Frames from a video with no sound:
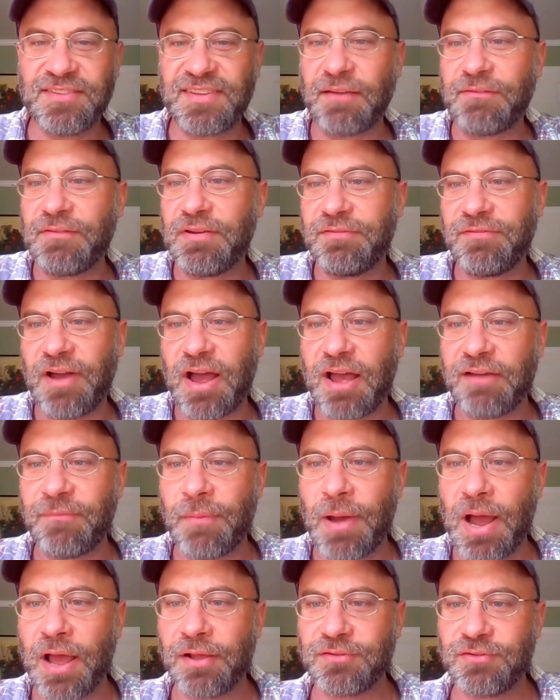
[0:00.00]
75
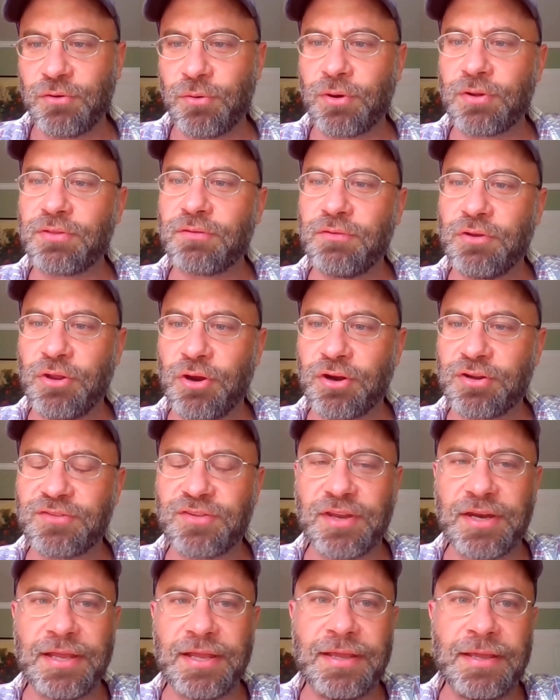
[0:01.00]
miles north of New York
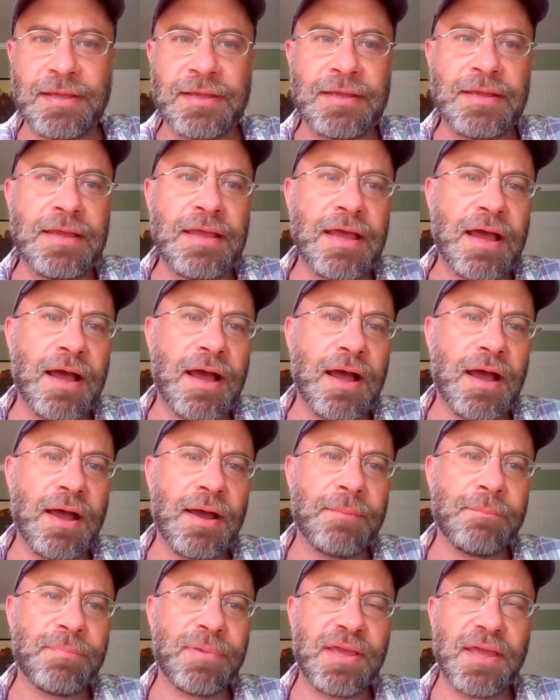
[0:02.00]
City.
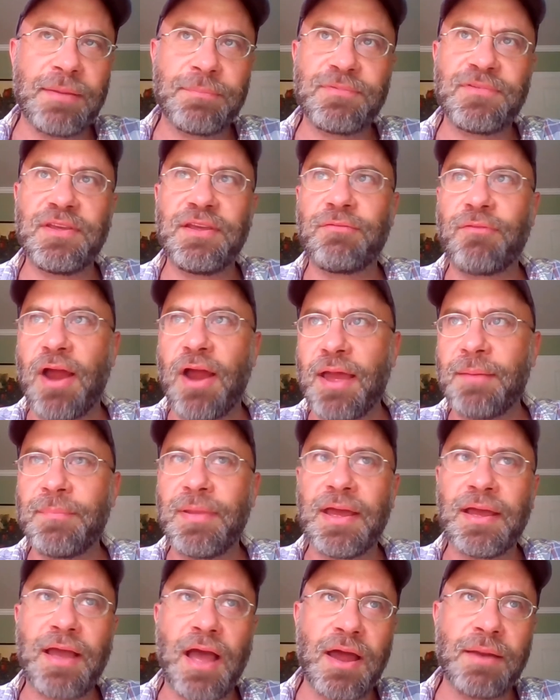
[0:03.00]
Poughkeepsie,
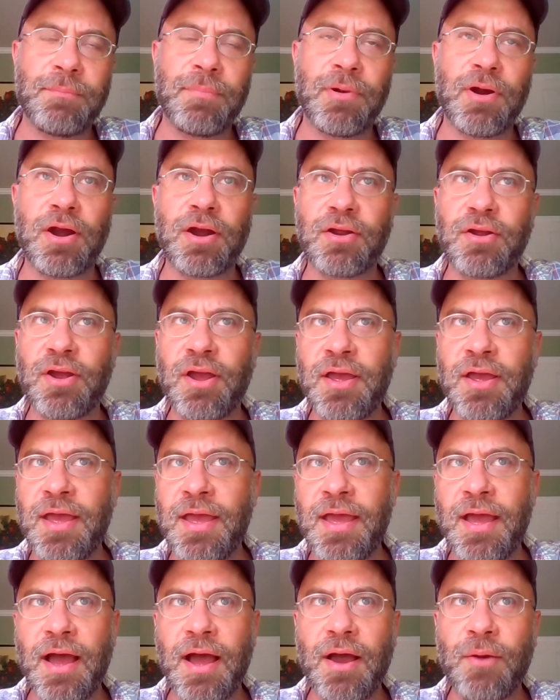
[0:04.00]
Rhinebeck, Hyde Park.
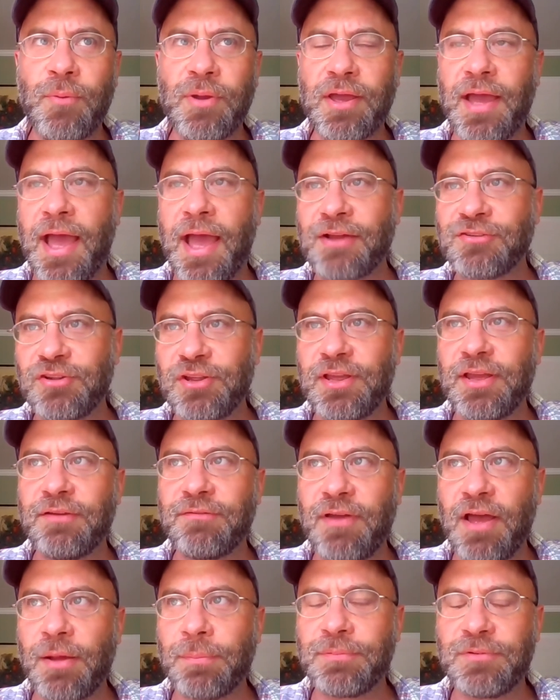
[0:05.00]
We actually
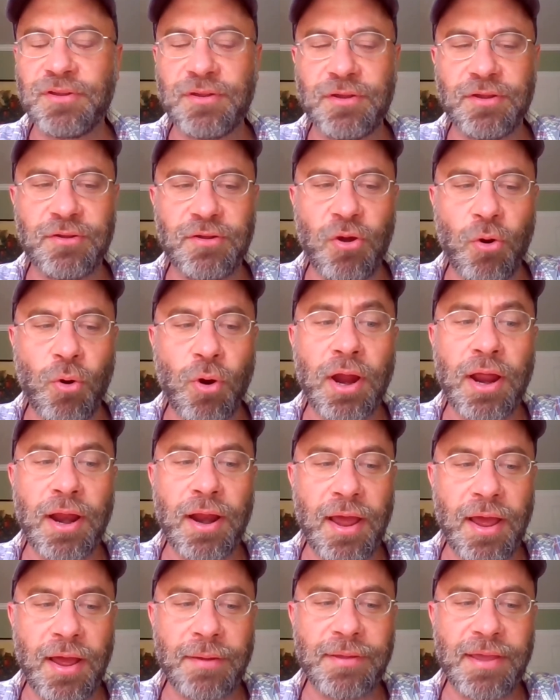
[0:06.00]
have helped to
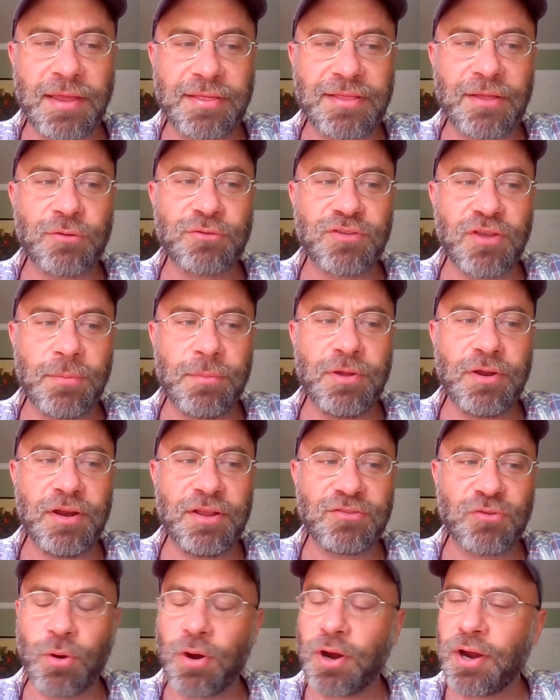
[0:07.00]
get those
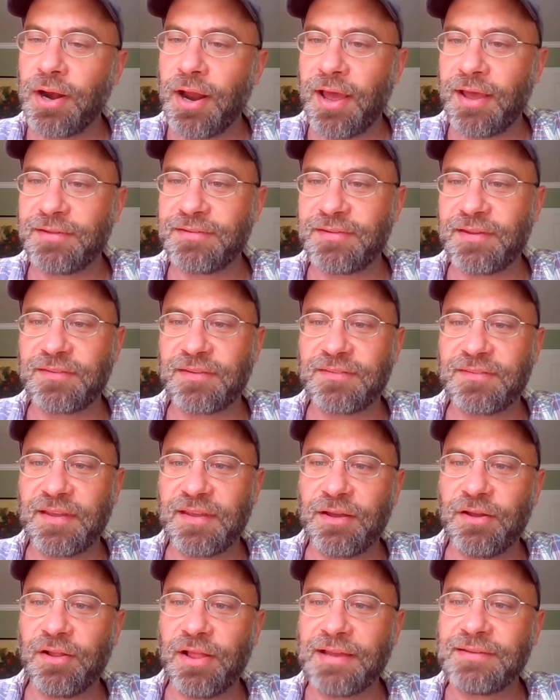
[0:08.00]
communities organized as a
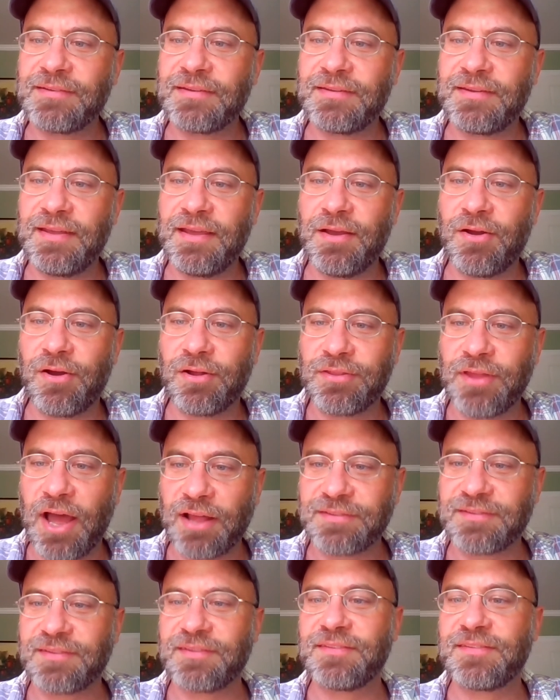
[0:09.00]
single entity called the
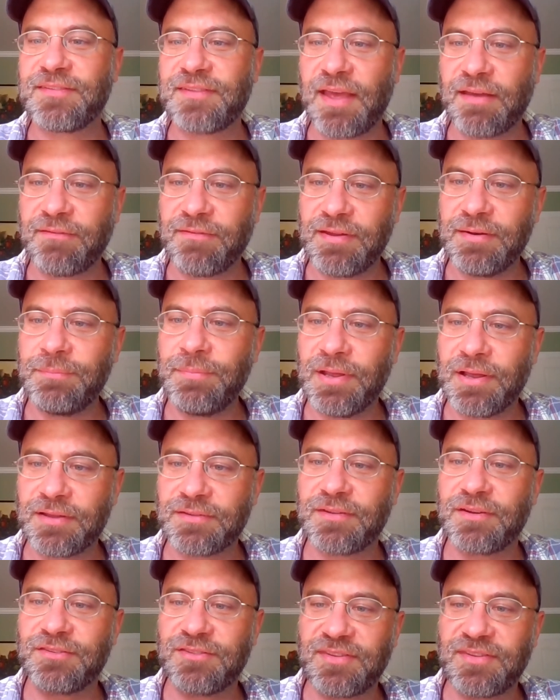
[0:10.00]
Hudson 7,
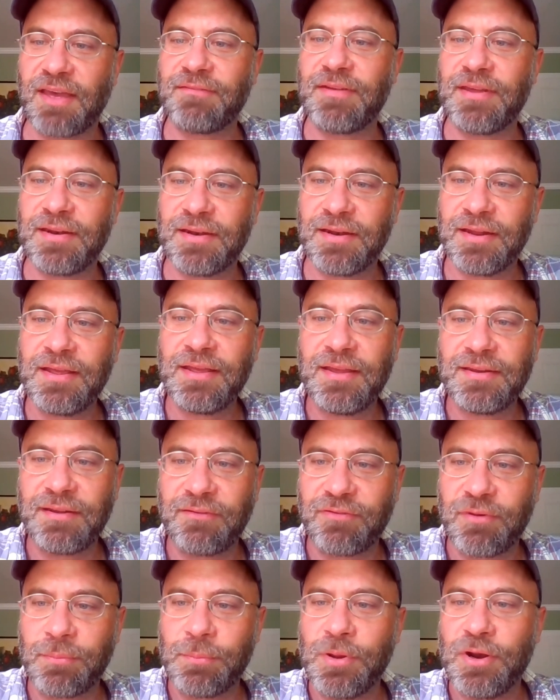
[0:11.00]
because there's 7
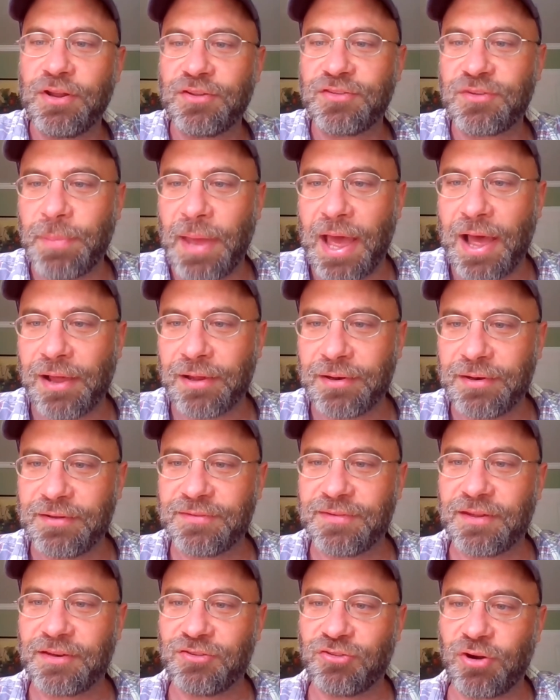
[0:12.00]
different
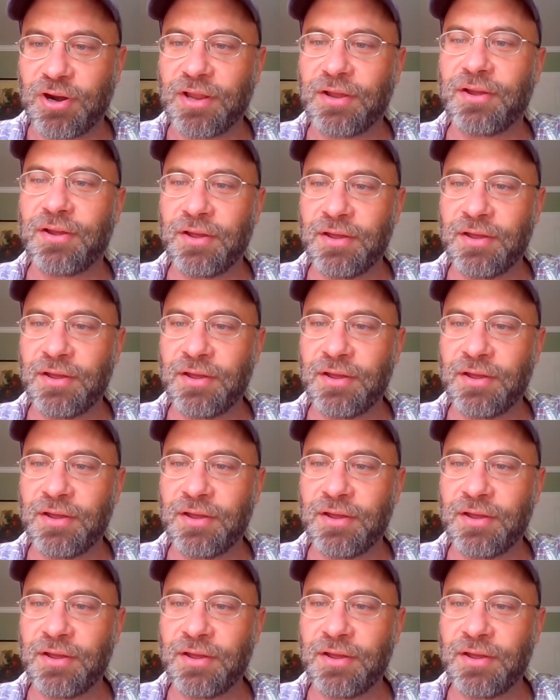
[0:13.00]
municipalities that